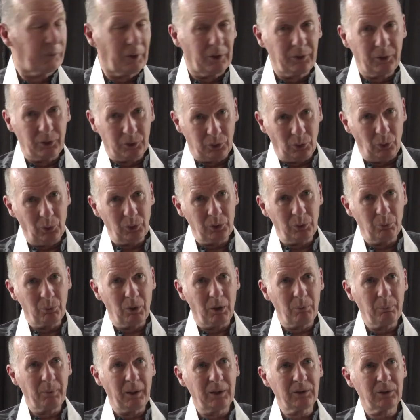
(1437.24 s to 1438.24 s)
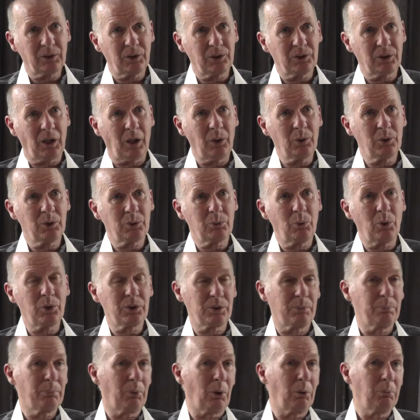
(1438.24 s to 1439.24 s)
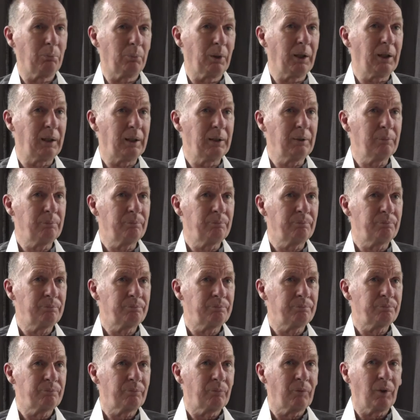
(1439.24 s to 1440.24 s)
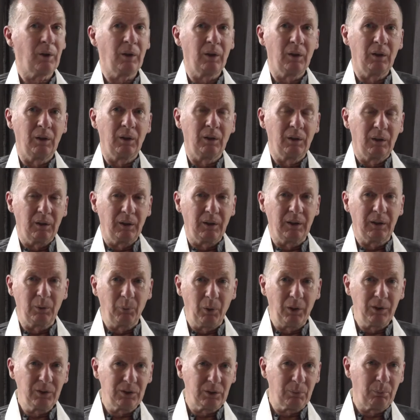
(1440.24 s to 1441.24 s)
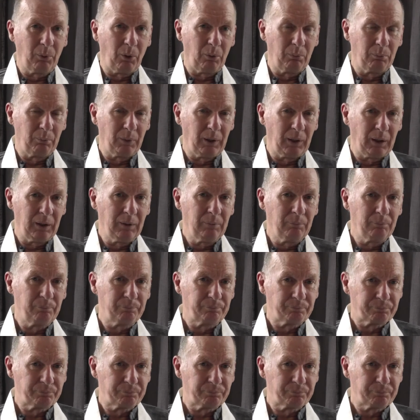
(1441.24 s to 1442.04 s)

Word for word: And they told him where Ambedkar's house was in Bombay. And he went to Bombay,